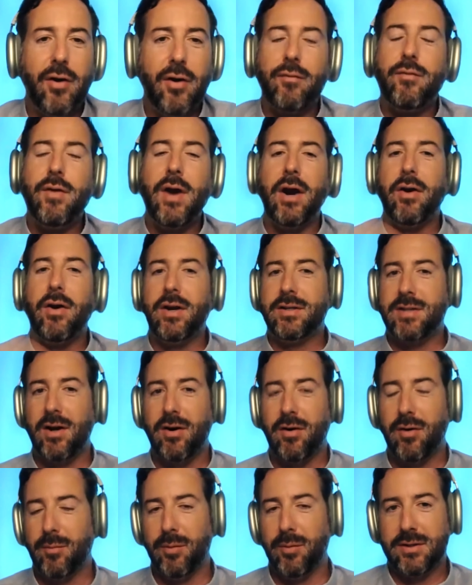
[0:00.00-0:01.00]
and they're
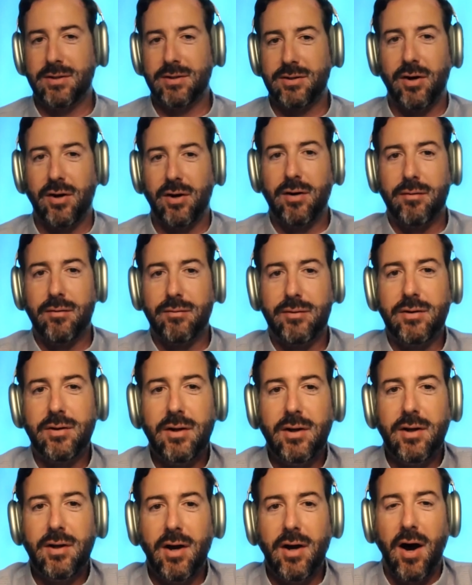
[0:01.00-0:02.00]
very terribly
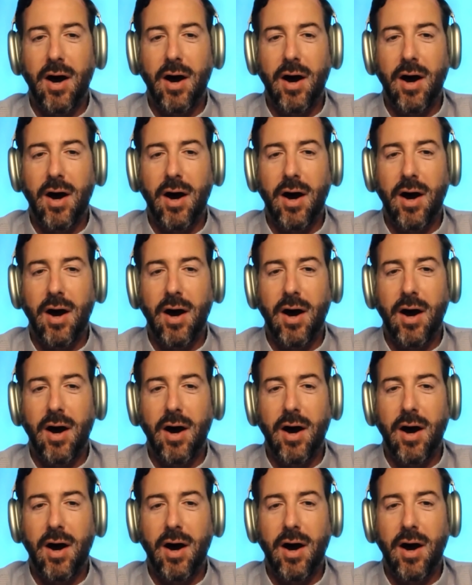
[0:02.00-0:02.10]
served.